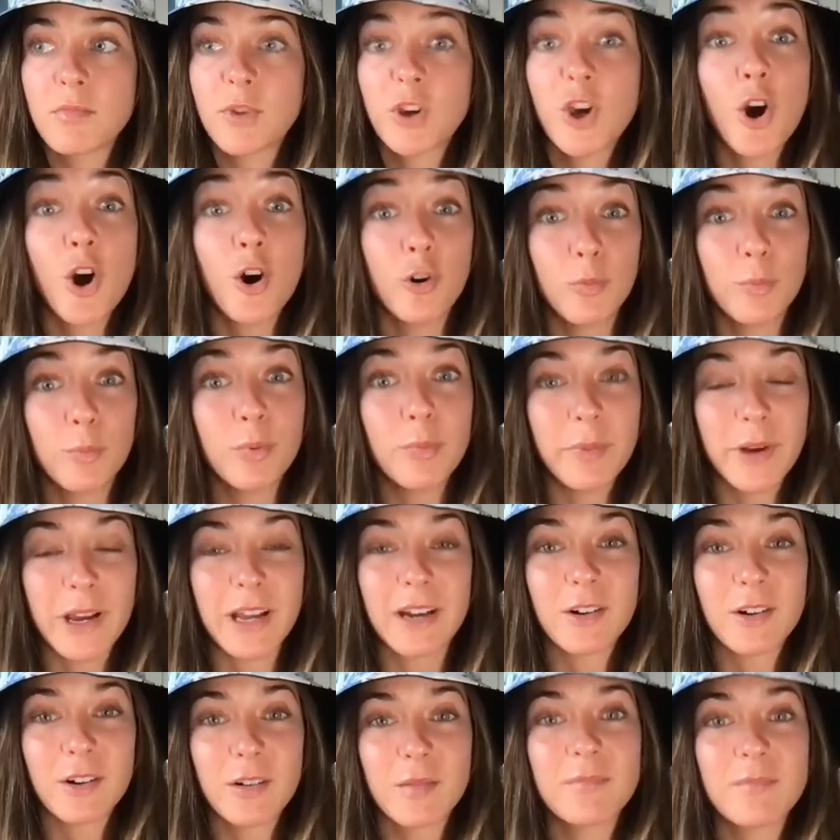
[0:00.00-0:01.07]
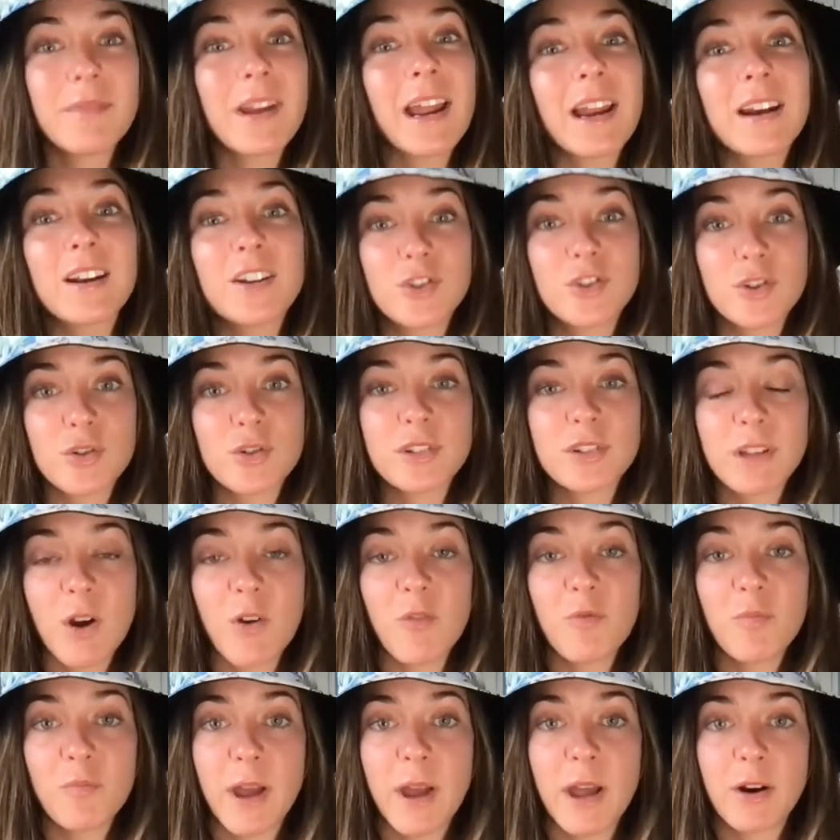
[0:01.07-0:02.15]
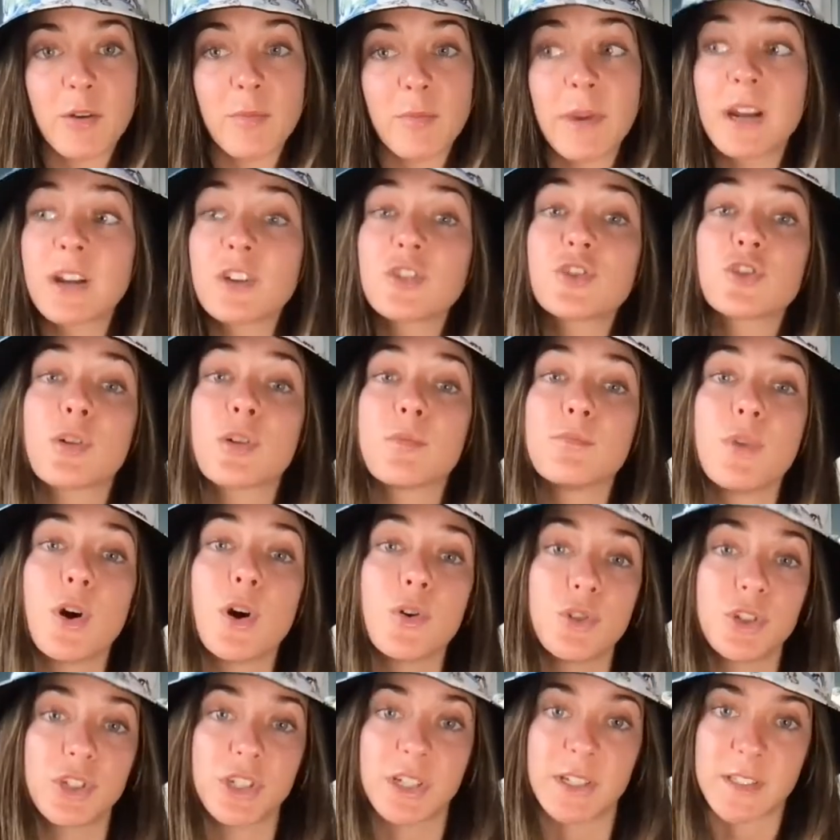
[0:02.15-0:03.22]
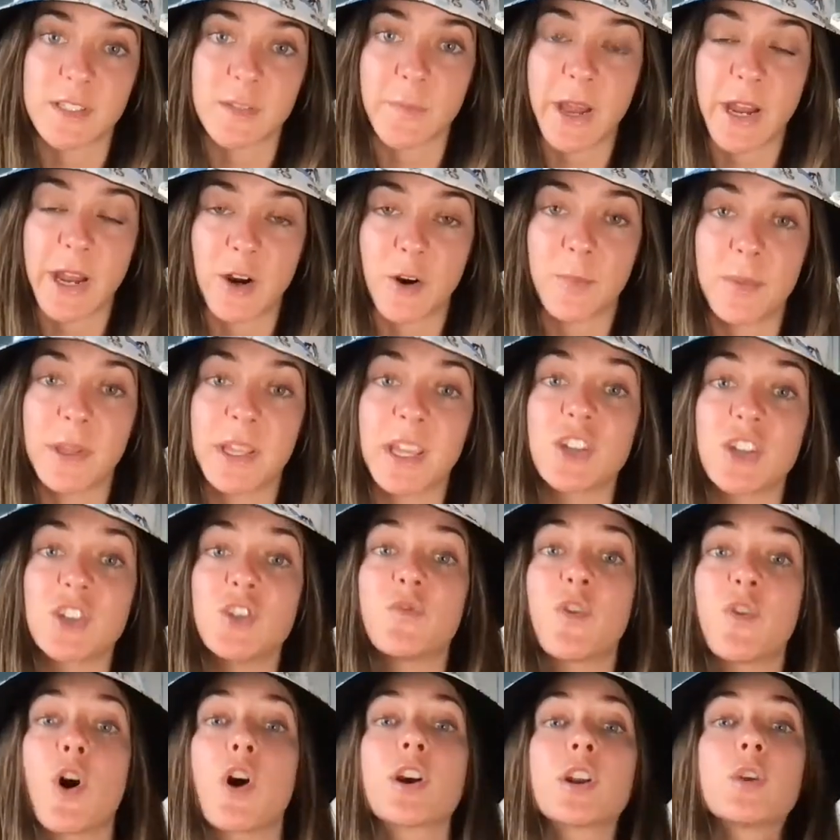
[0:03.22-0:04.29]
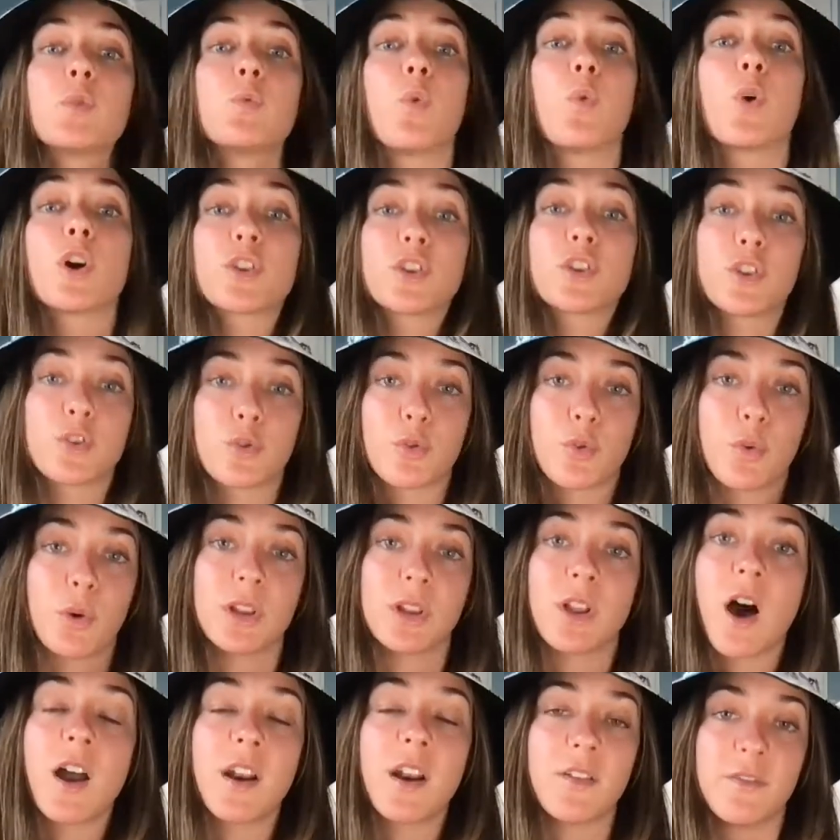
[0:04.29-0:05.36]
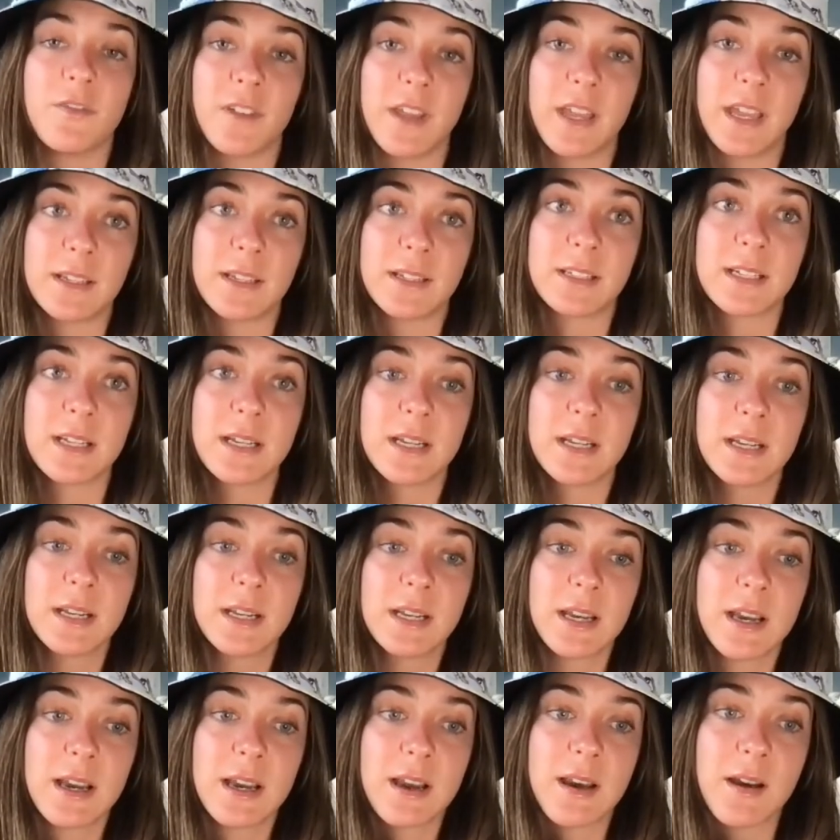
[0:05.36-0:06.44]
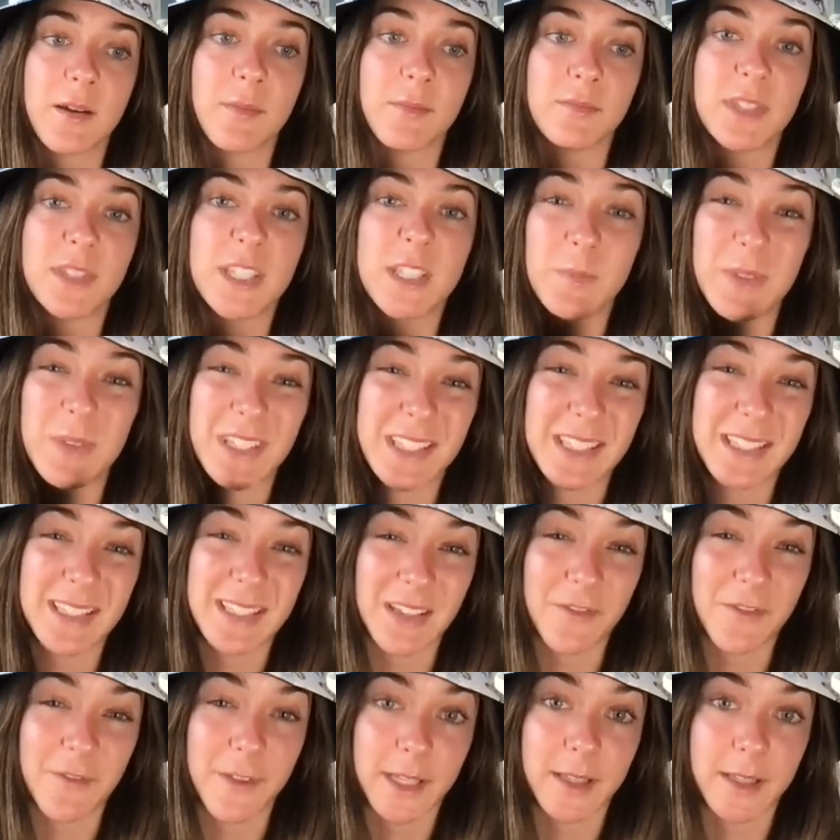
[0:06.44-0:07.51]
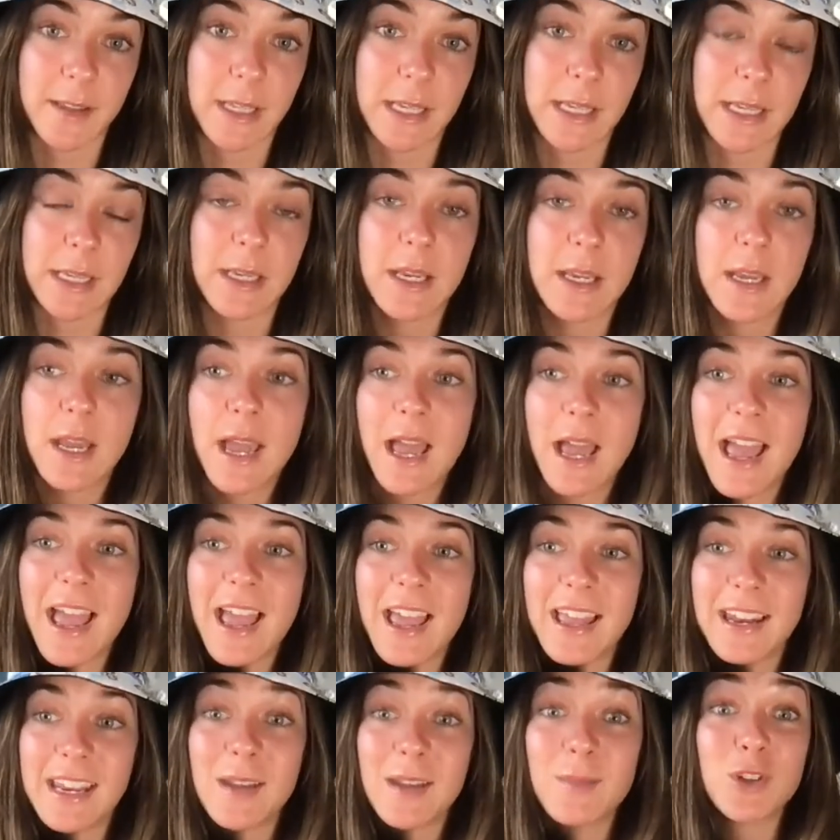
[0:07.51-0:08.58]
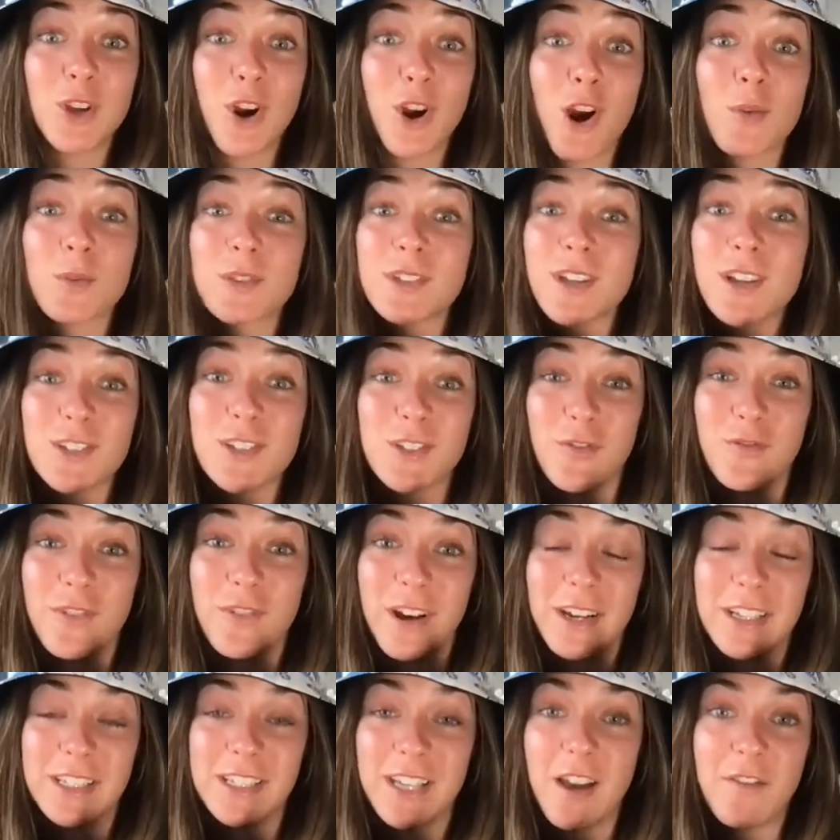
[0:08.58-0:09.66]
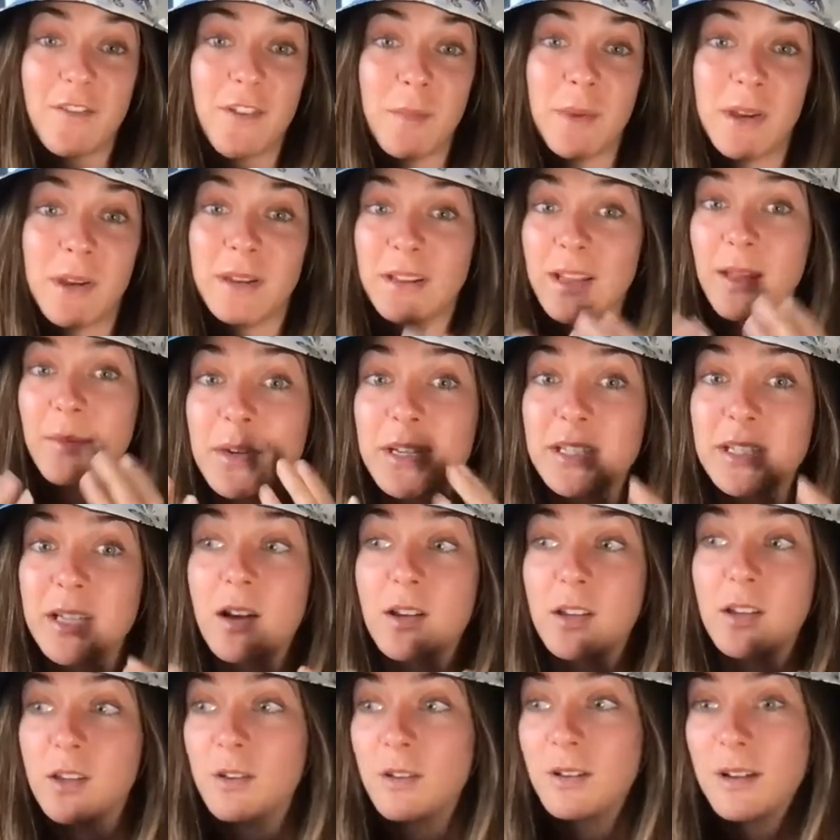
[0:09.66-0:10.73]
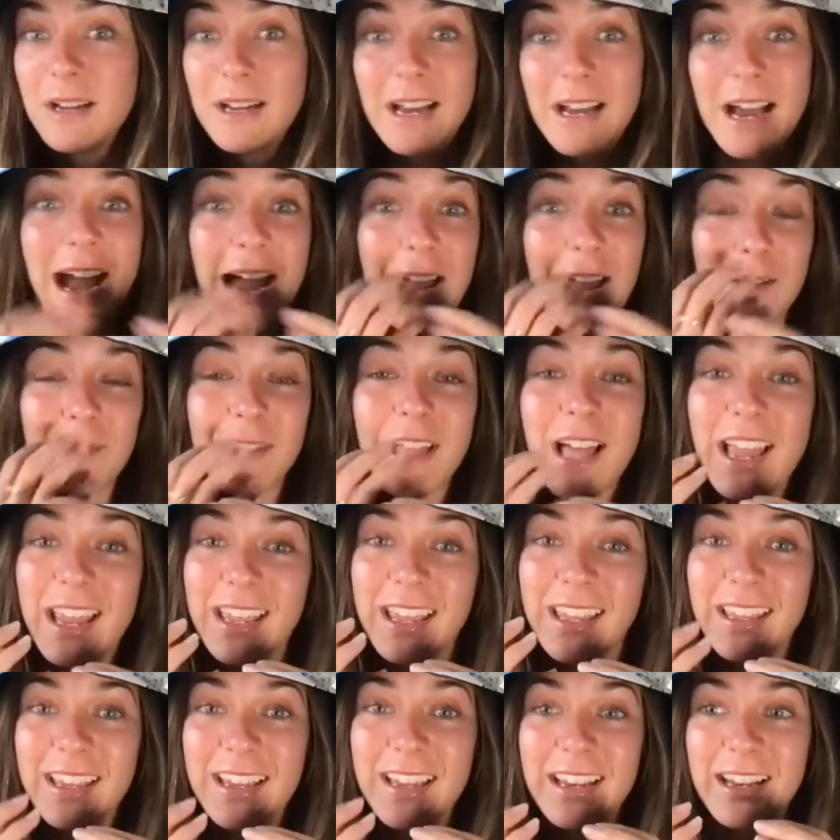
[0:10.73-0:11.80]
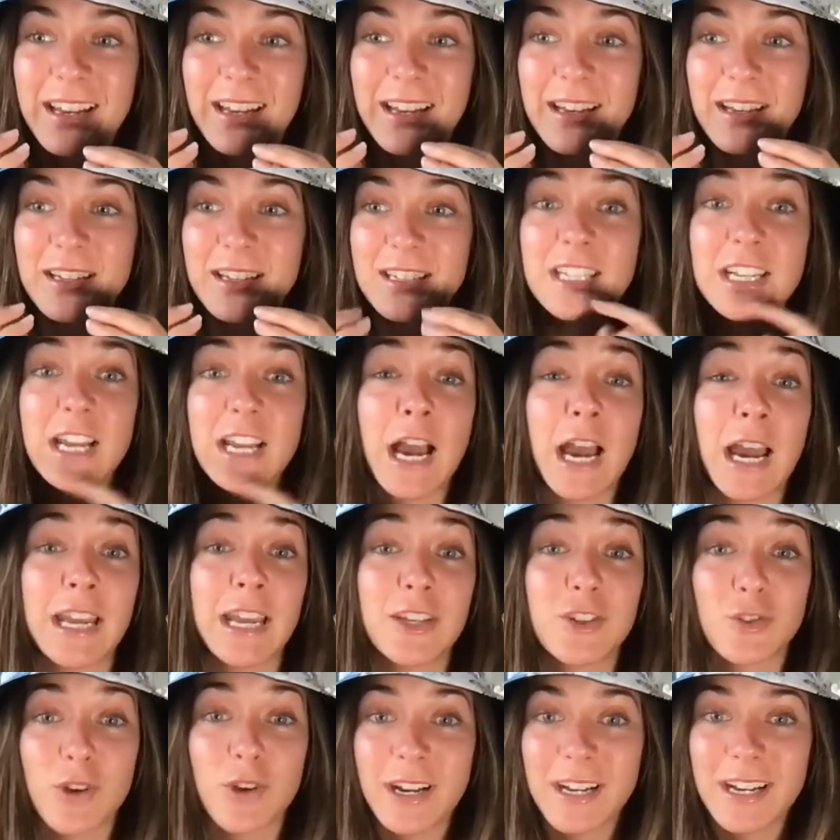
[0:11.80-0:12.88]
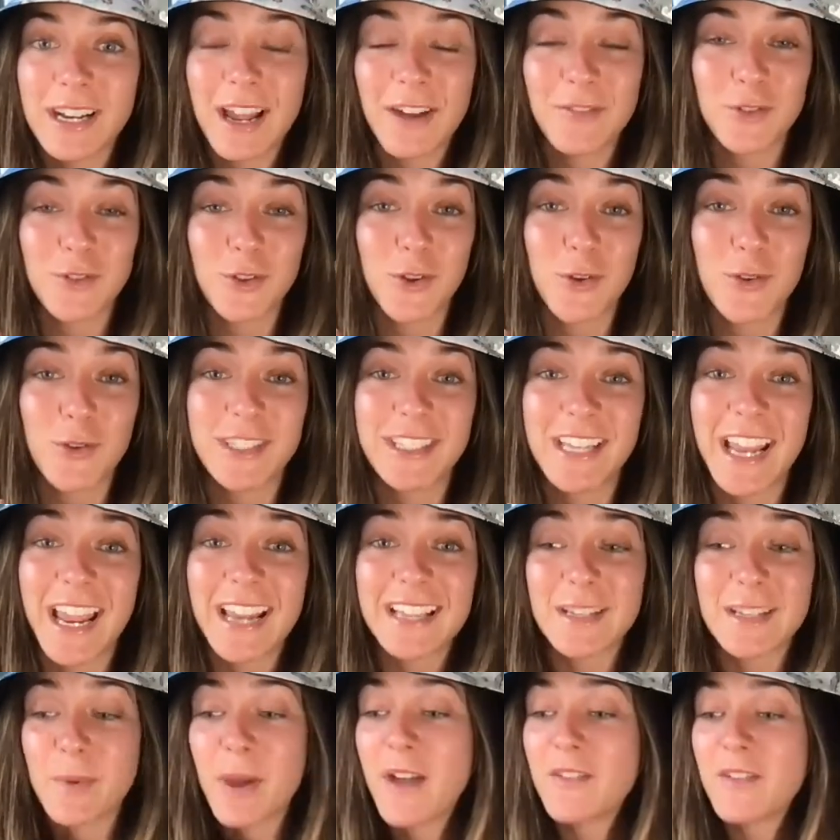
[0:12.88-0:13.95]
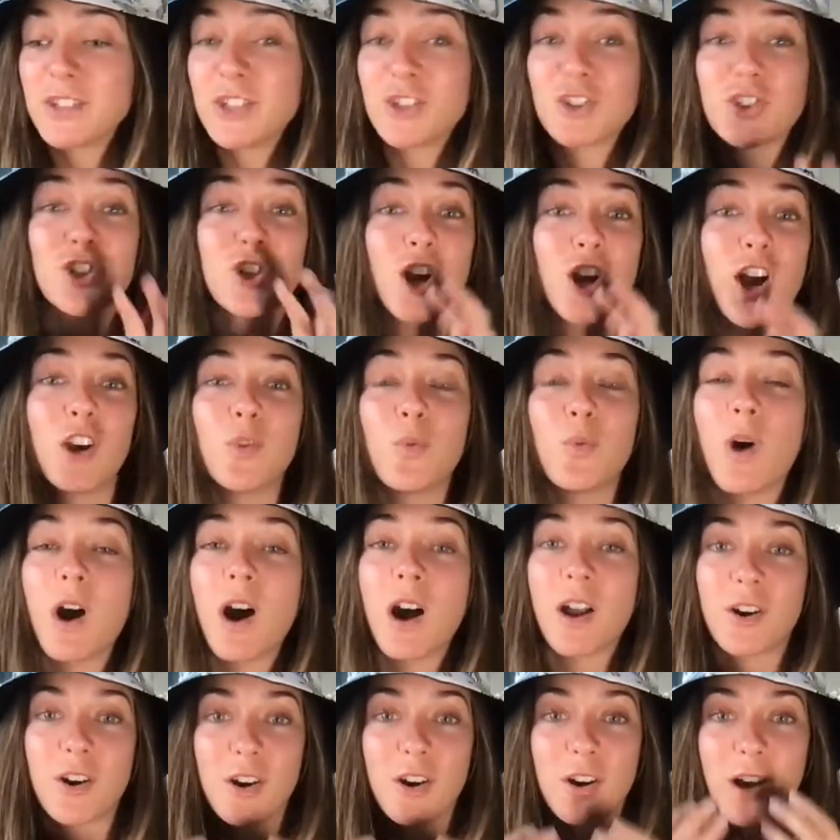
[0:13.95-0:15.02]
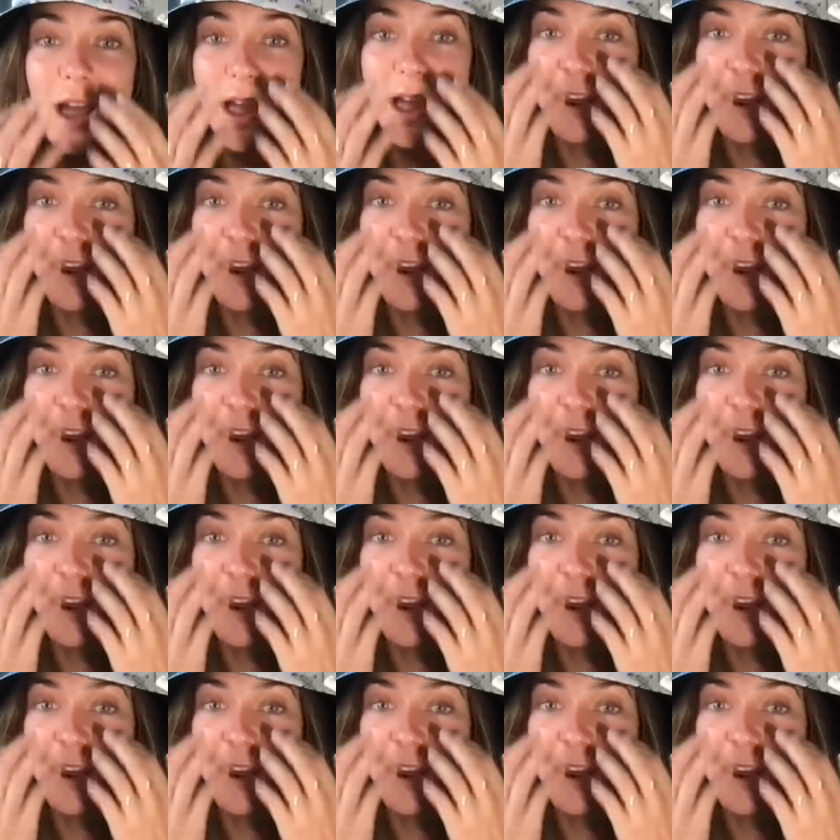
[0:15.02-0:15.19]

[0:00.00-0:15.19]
cope better, manage yourself better, manage your emotions better because you've already worked through a lot of it specifically. And EMDR was also very tough. I mean, me tell you, I am like dehydrated after those days. I'm having to chug water.